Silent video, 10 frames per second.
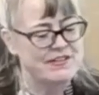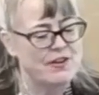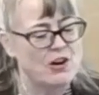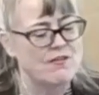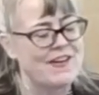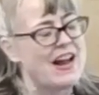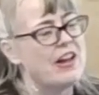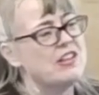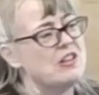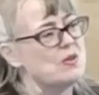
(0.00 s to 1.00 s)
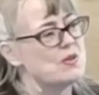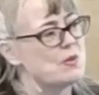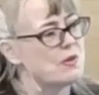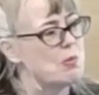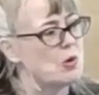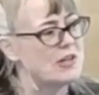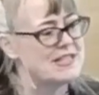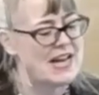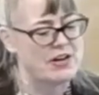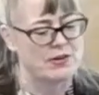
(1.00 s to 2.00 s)
our values with more
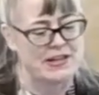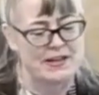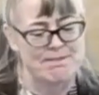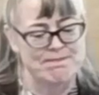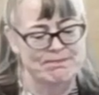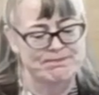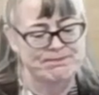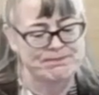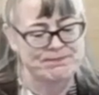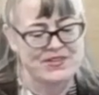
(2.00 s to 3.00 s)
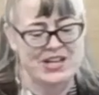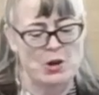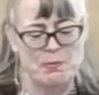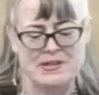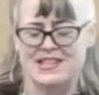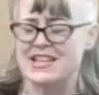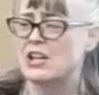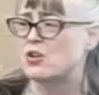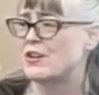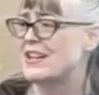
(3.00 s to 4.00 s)
integrity, to help us
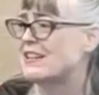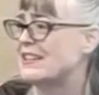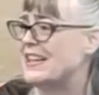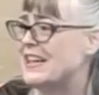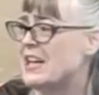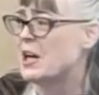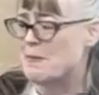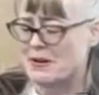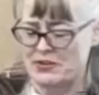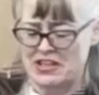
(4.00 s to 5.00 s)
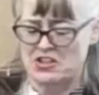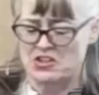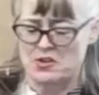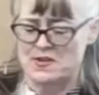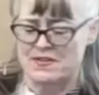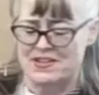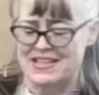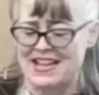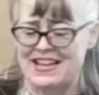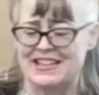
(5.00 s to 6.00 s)
think critically about the issues of the
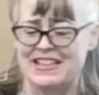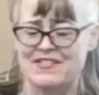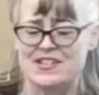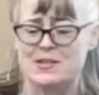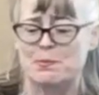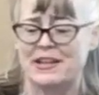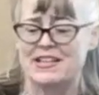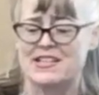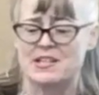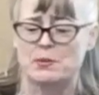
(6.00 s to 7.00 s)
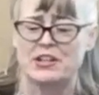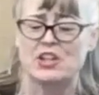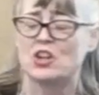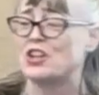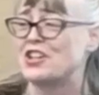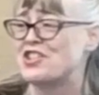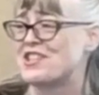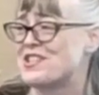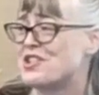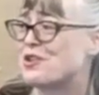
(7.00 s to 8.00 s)
day and give us a place that would encourage us to